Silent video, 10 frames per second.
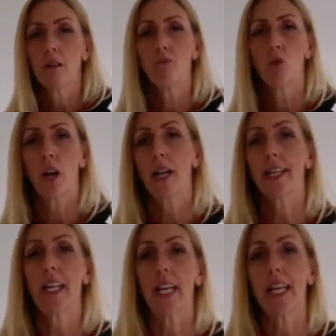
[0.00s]
more
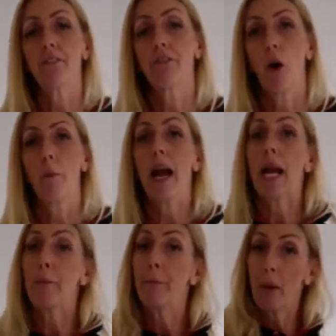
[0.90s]
likely from
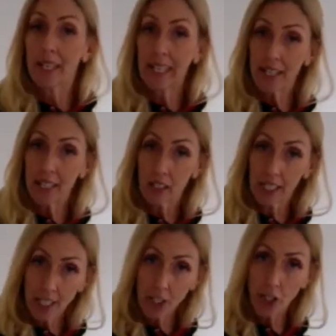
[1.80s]
a biomechanical
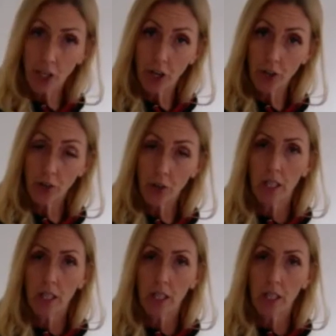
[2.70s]
issue